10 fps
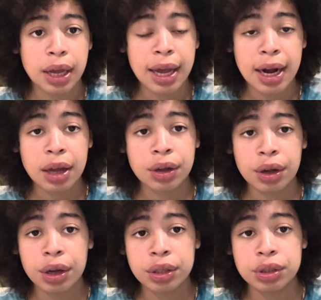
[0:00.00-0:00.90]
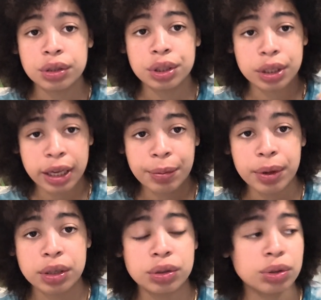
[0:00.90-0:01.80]
And I encourage you to keep
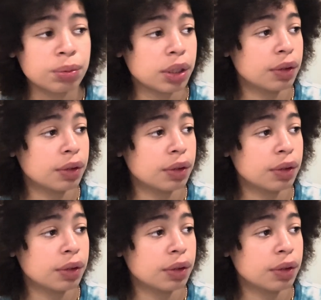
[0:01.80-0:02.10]
on consuming